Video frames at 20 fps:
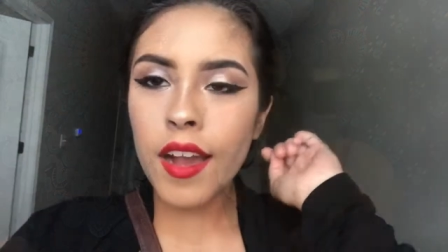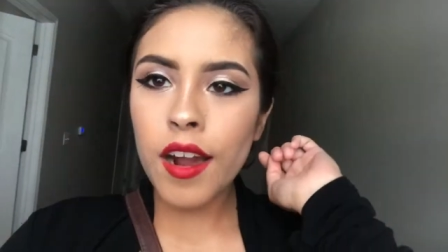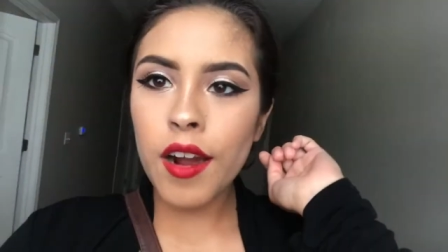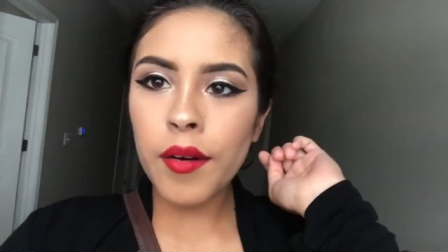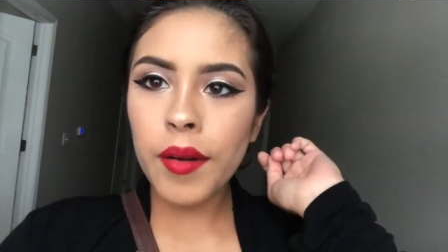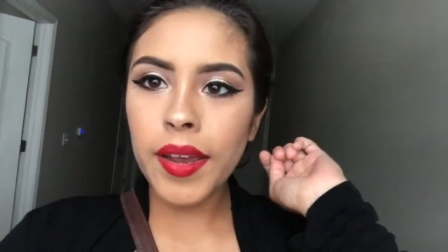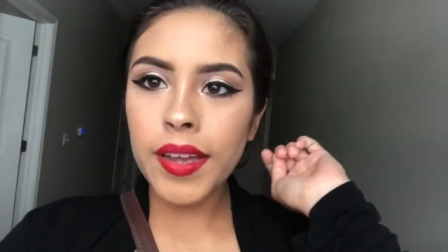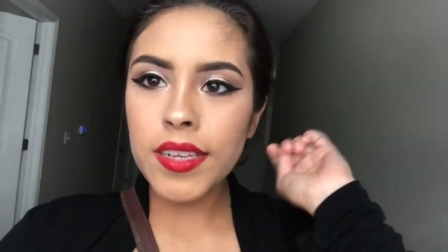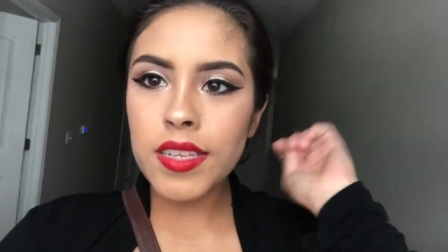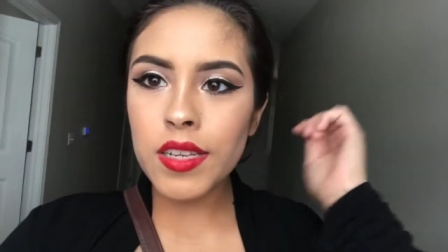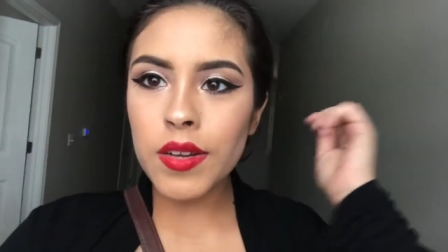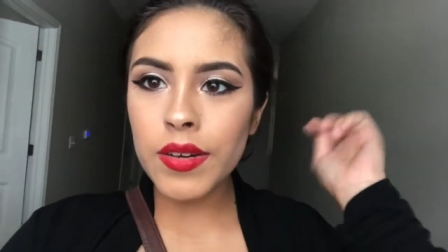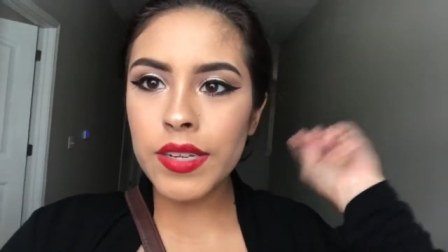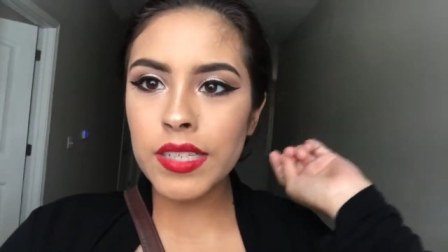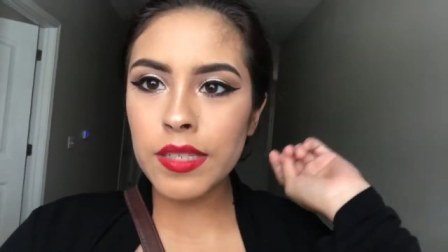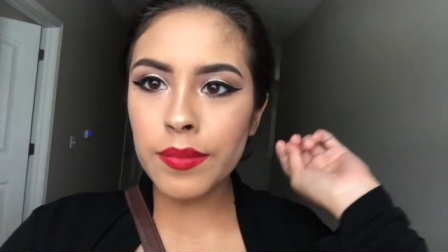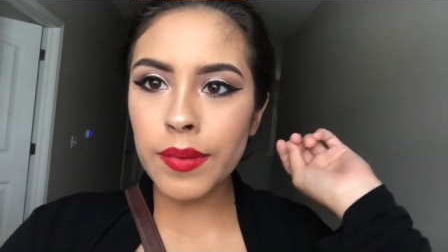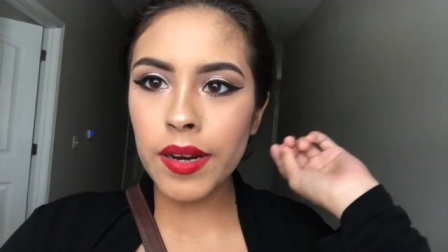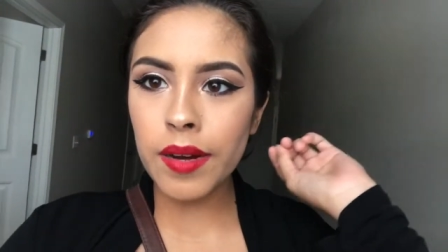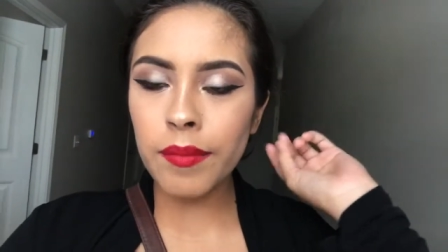Okay, so
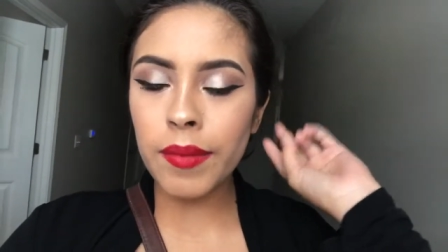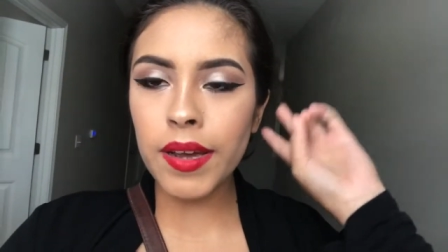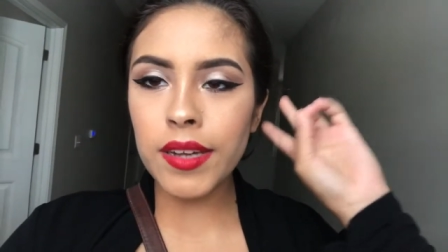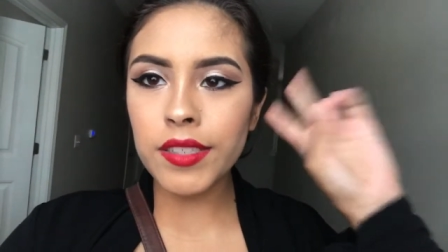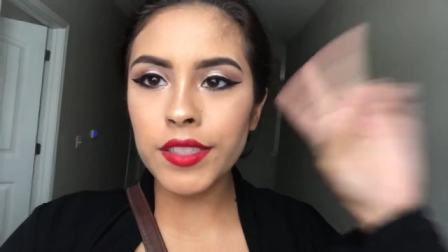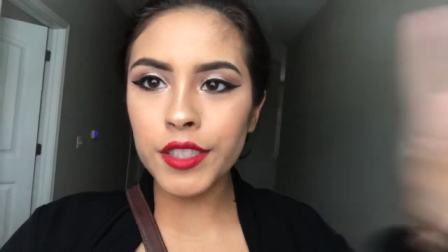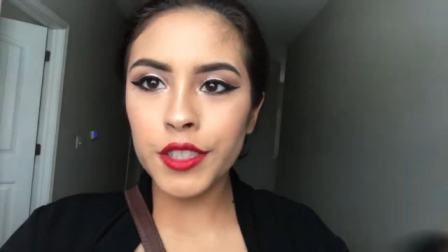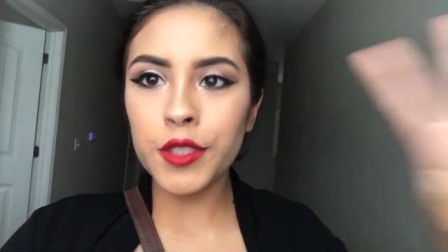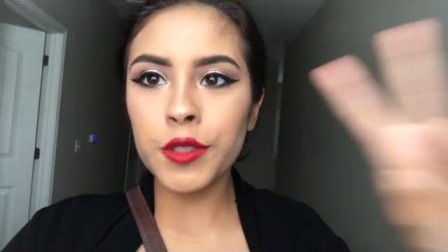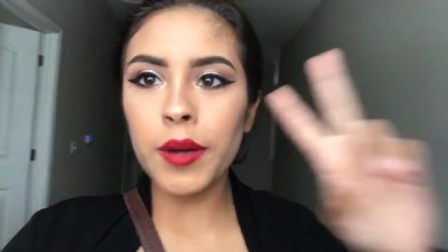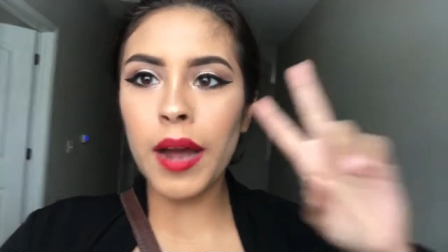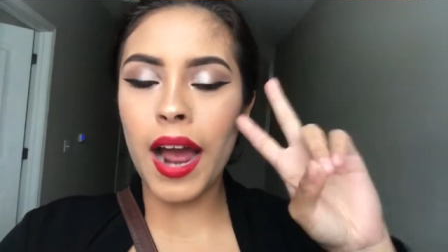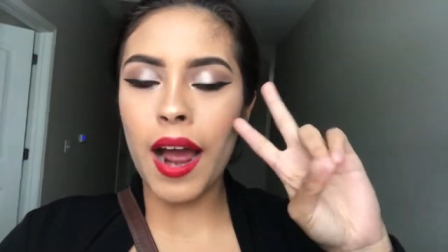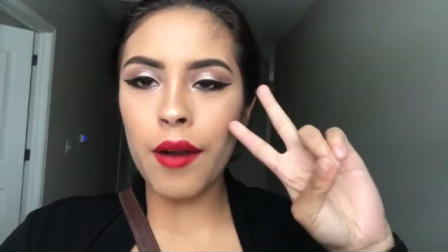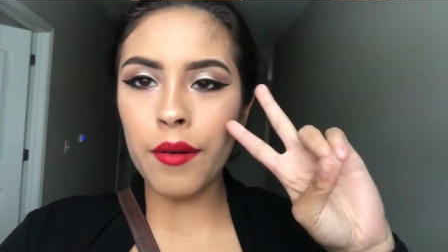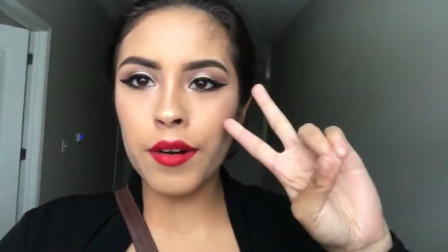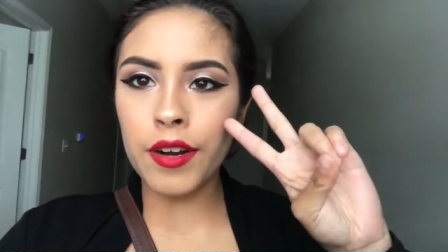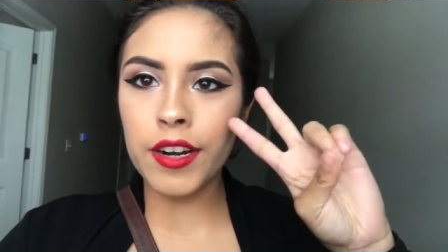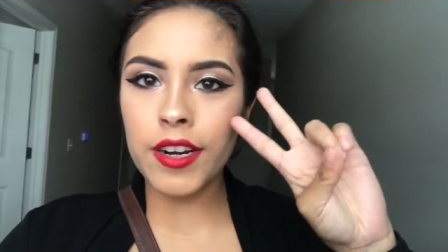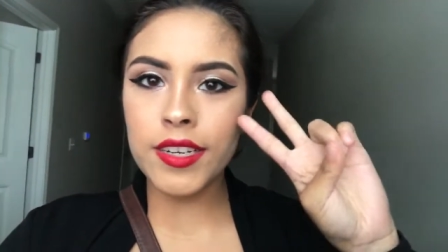it's been about 2
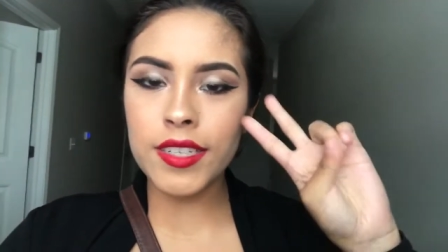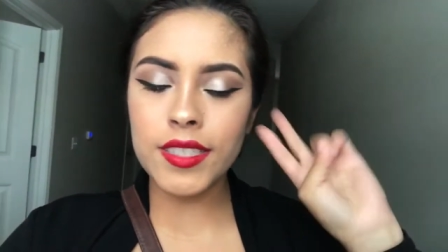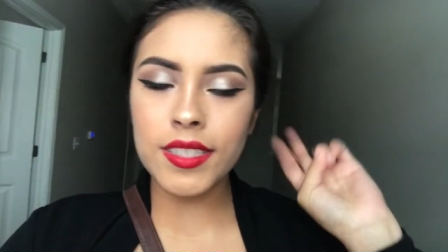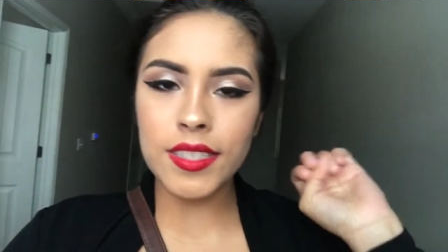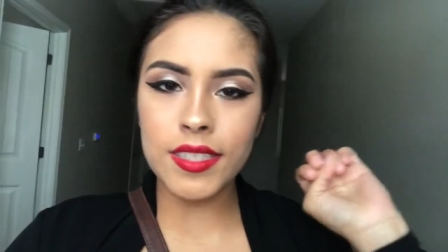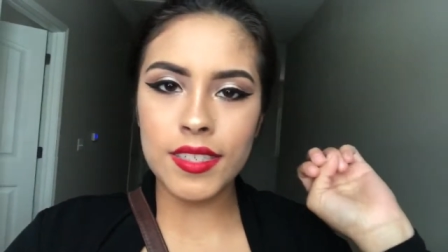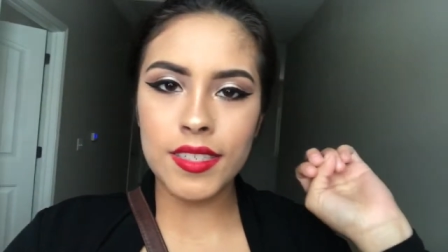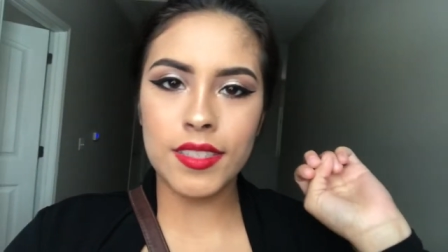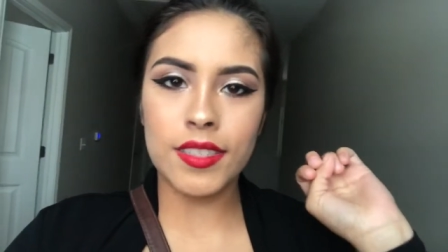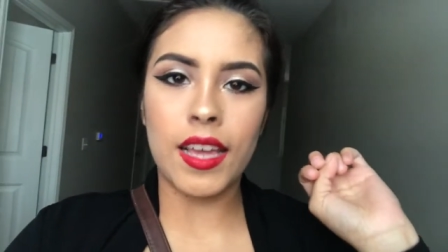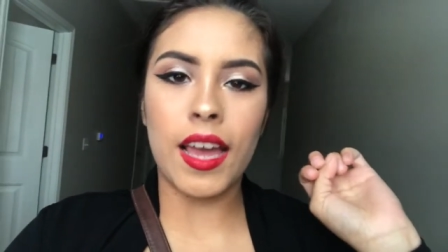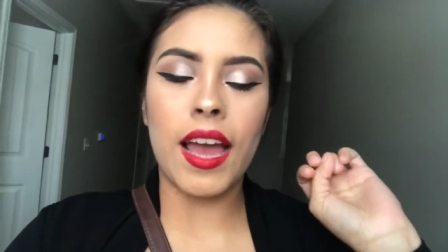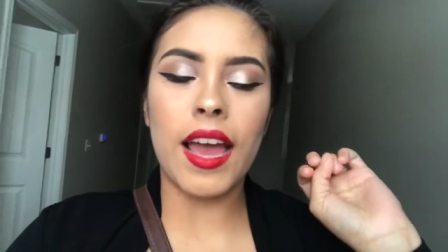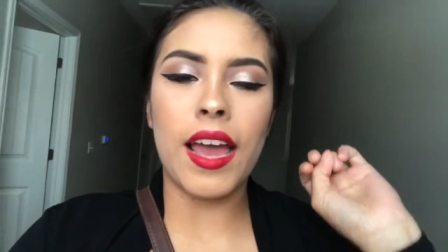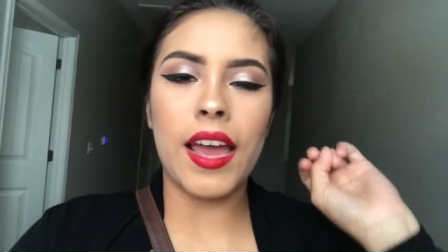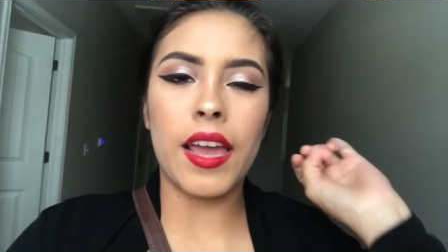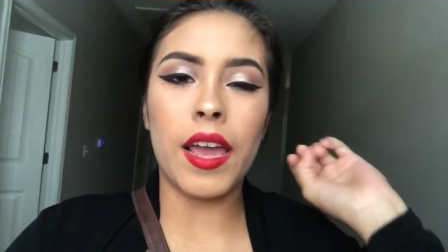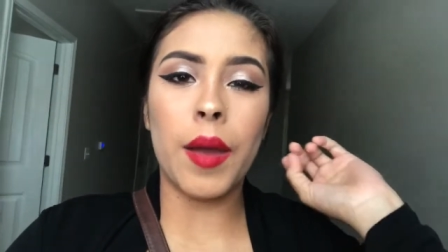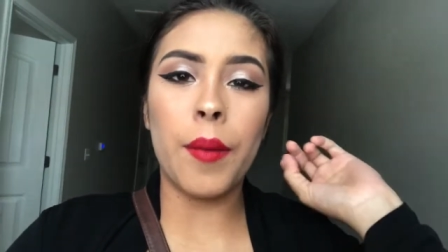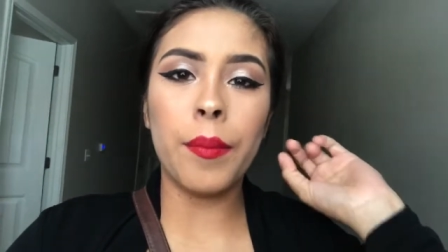hours since
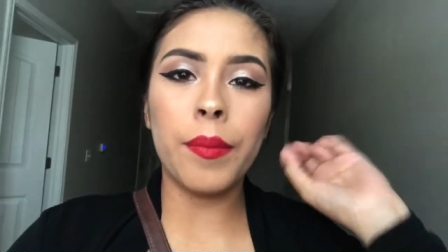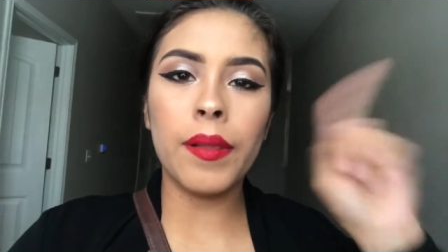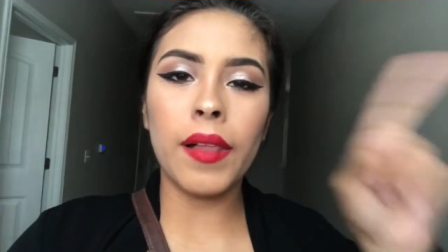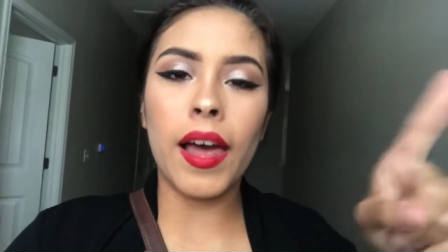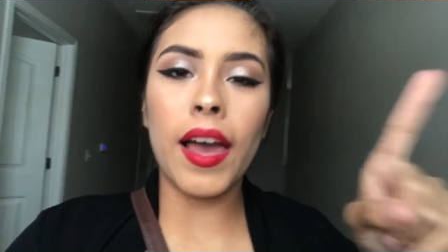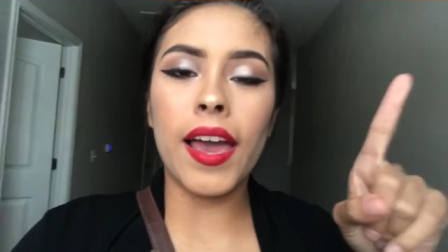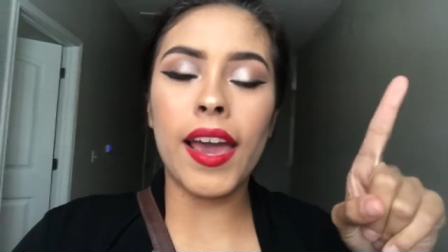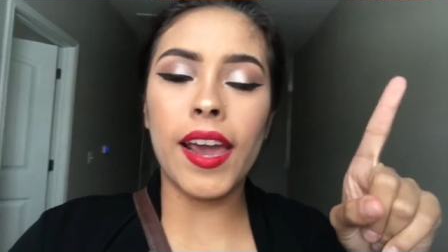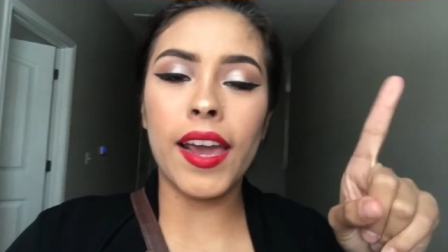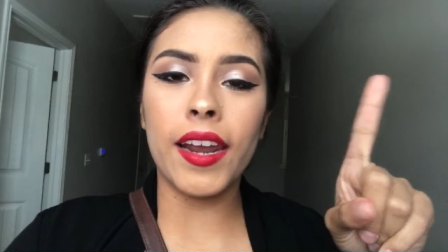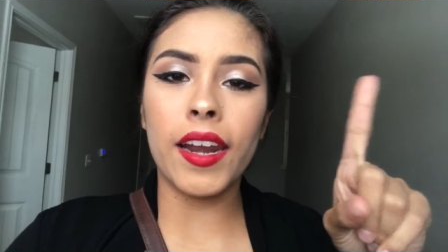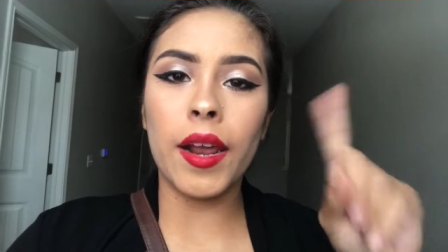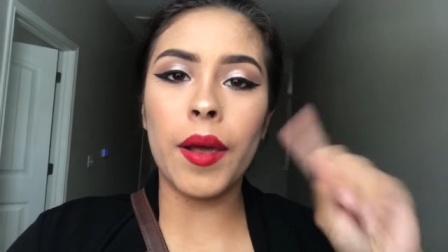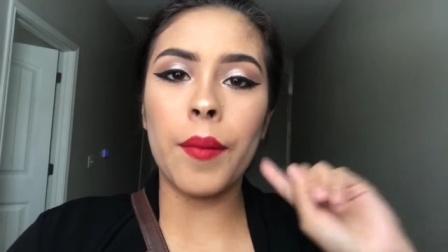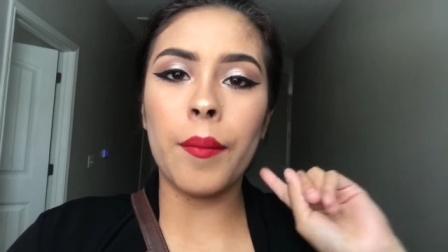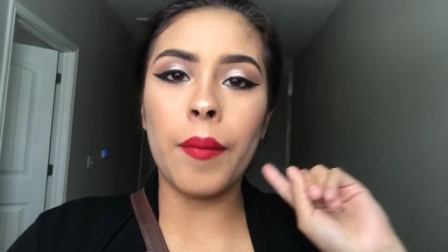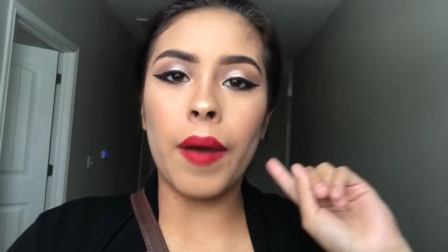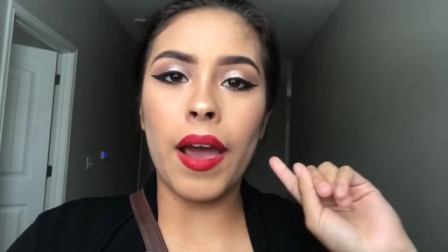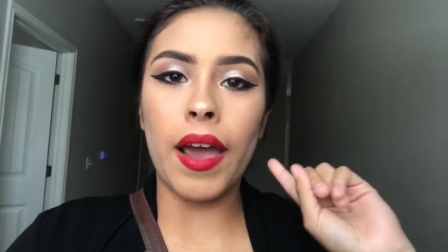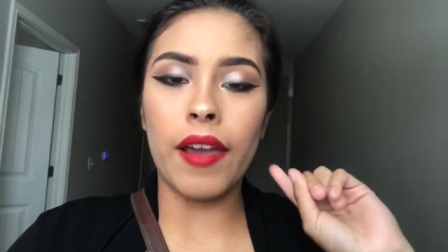I applied
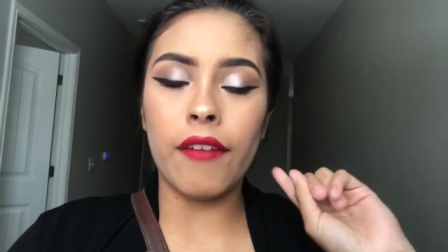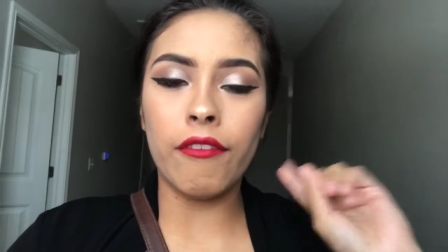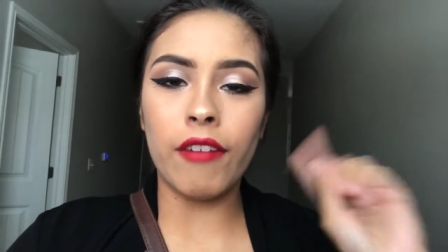my